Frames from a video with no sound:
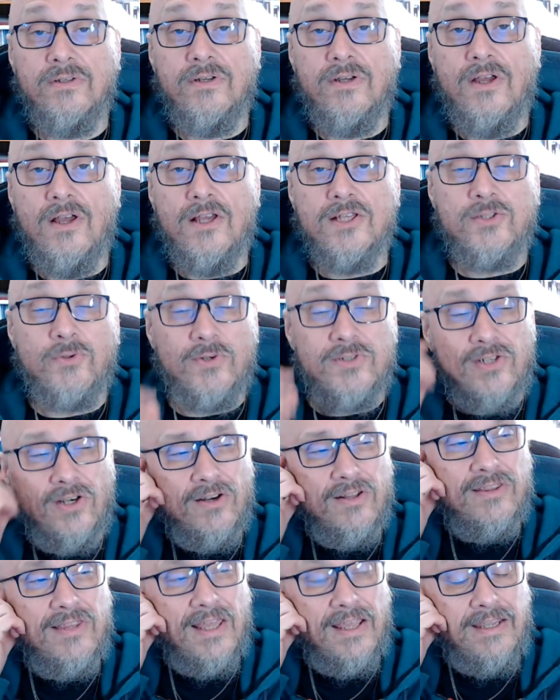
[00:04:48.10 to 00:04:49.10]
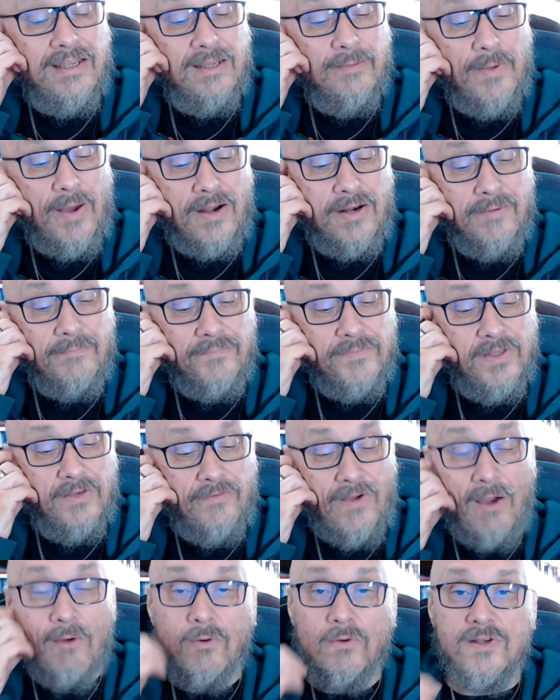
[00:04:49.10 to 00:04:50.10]
So I started thinking about it. If
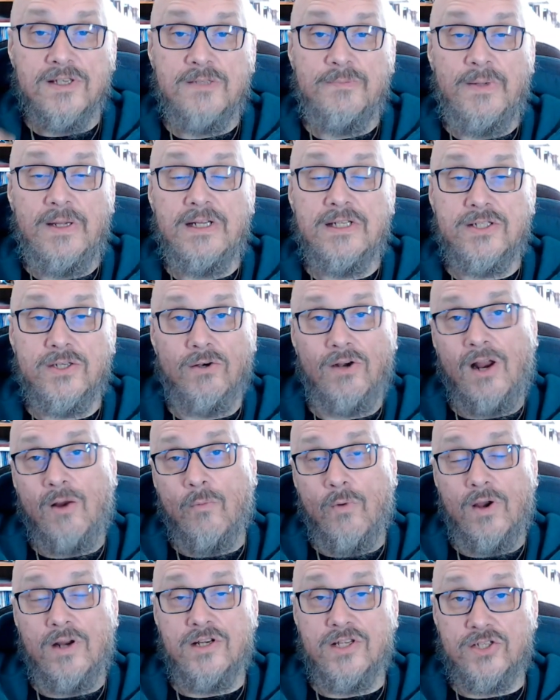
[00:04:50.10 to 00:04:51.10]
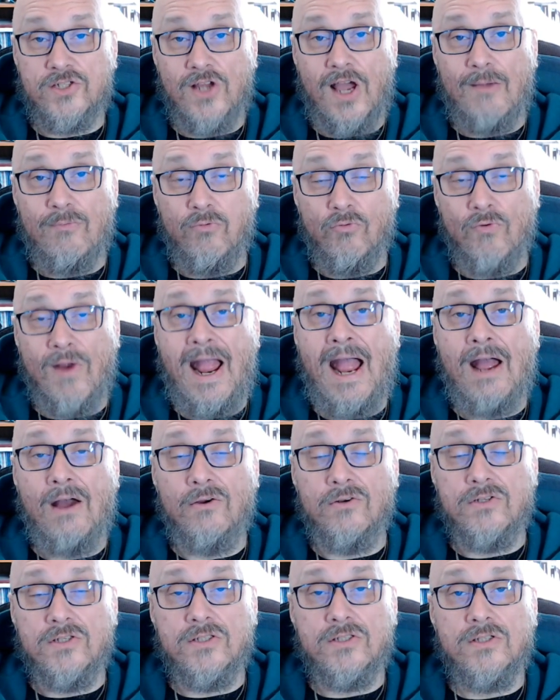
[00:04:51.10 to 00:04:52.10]
I were a speedster and I wanted to stop
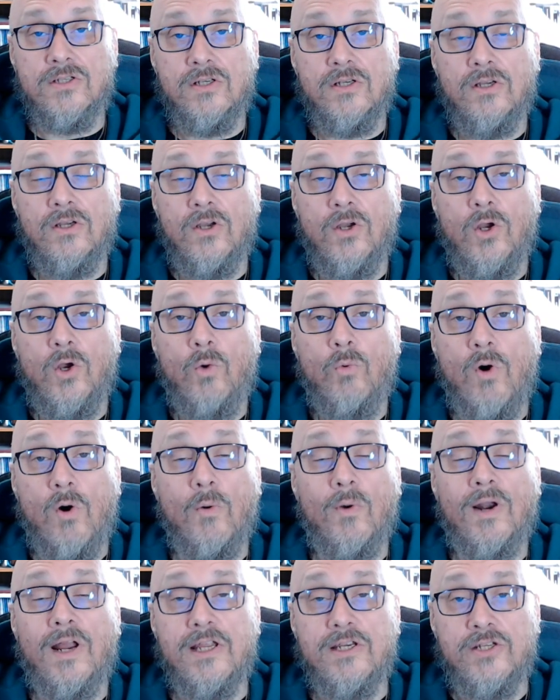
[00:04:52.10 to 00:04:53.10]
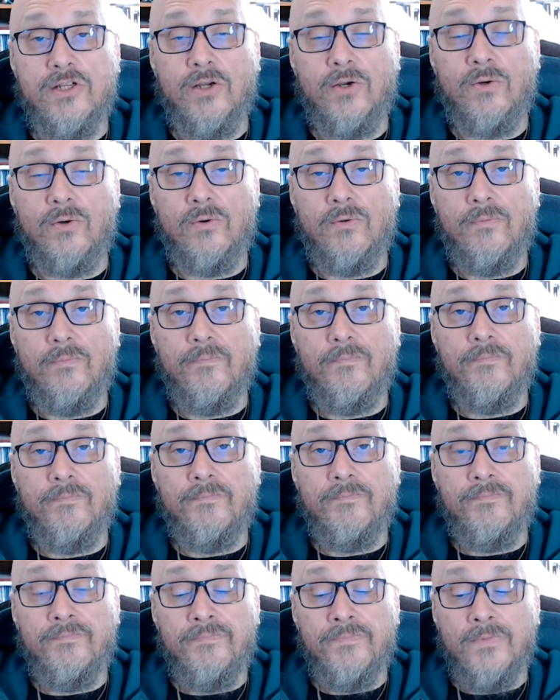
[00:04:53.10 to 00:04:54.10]
rounds, what would I do?
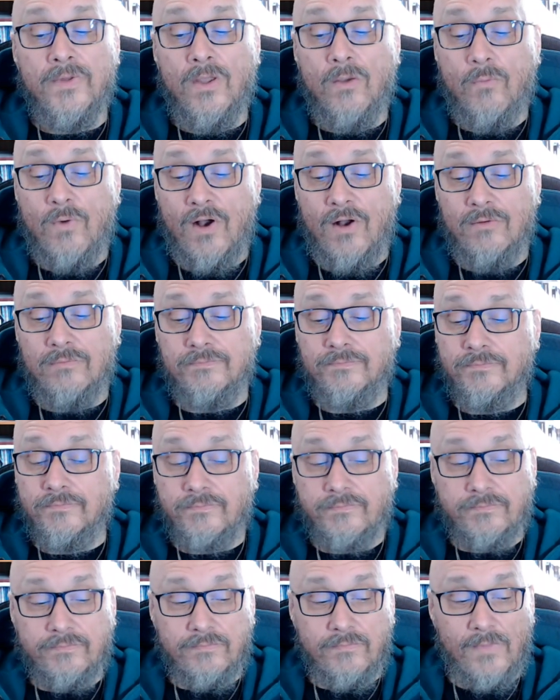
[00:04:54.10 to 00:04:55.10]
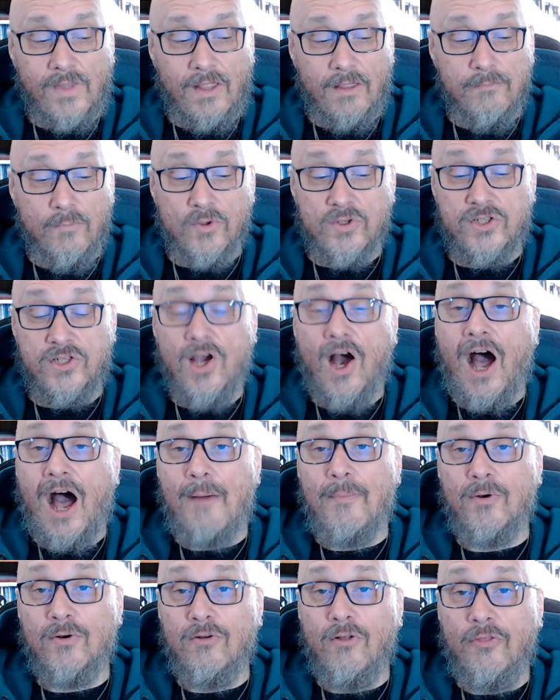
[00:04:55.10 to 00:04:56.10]
Well, the most
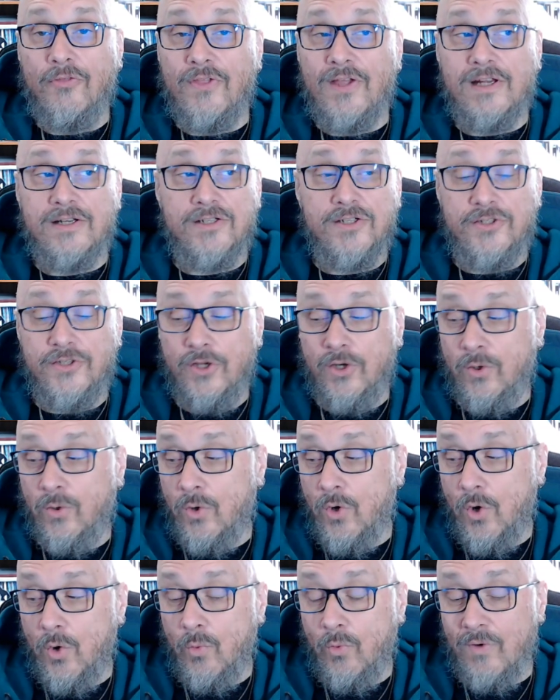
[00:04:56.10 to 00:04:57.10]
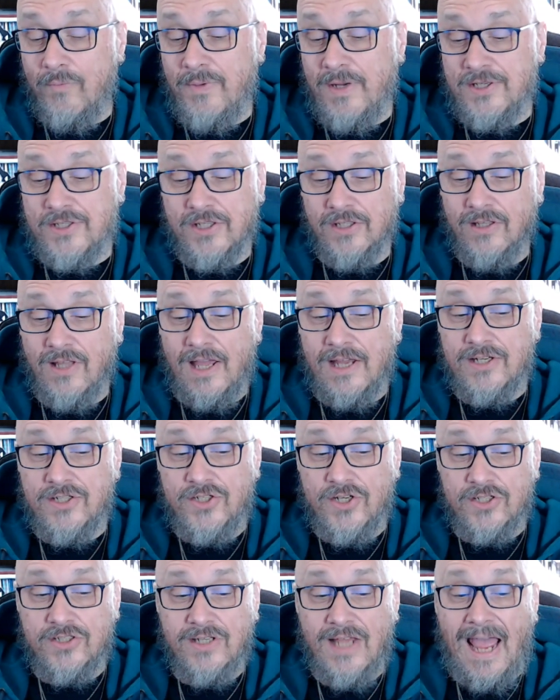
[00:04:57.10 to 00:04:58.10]
comical thing to do would be to,
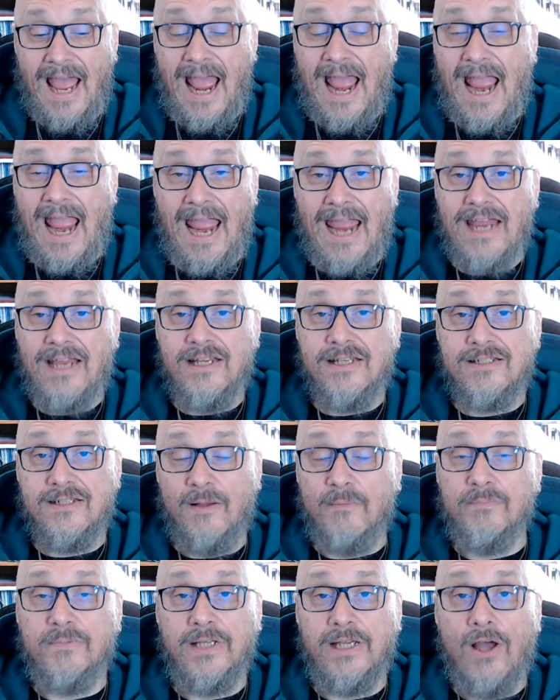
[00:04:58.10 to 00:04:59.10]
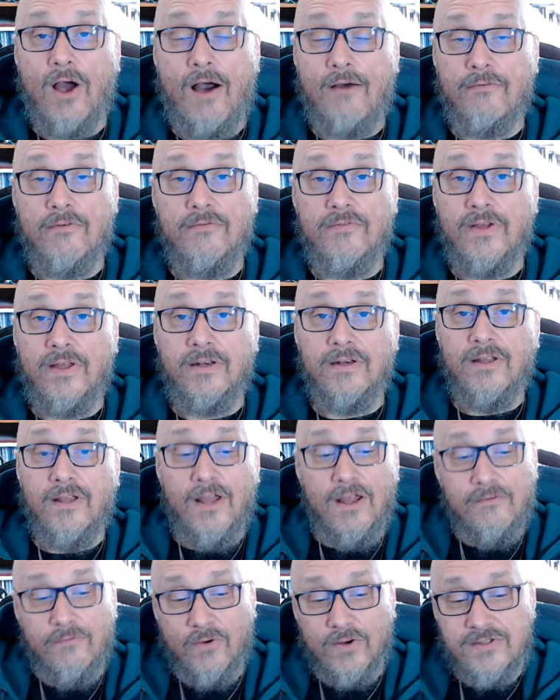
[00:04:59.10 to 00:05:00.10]
just hang something off of it.
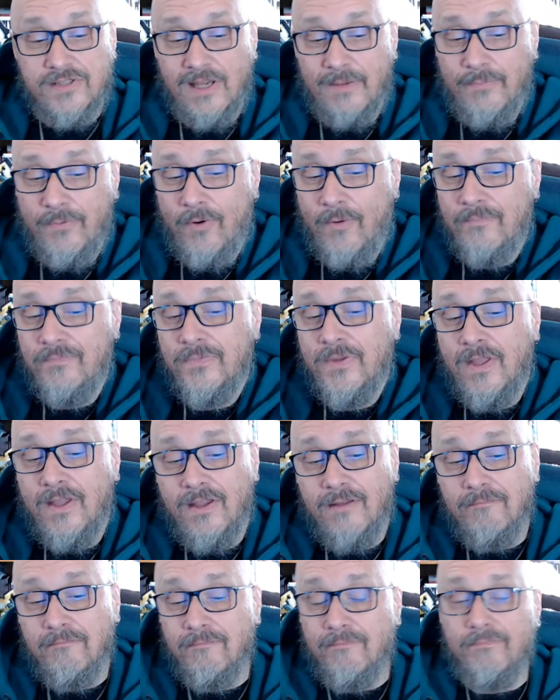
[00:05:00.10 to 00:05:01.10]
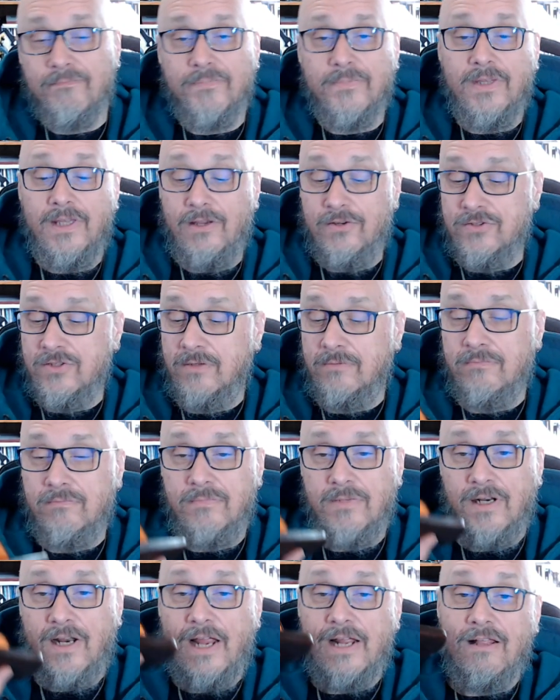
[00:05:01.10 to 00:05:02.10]
For example, here's an
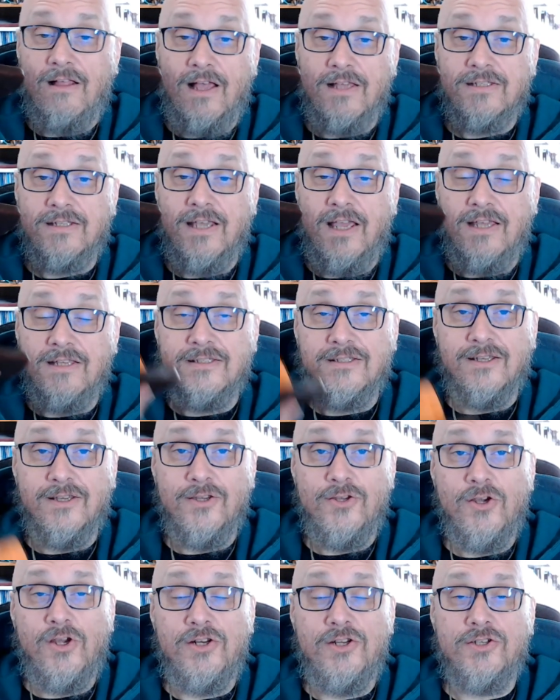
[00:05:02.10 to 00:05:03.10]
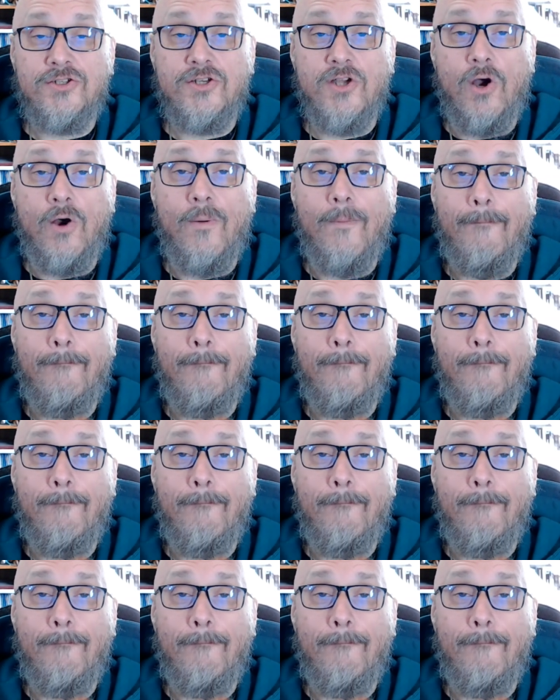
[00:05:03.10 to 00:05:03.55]
eyeglass case. You can just go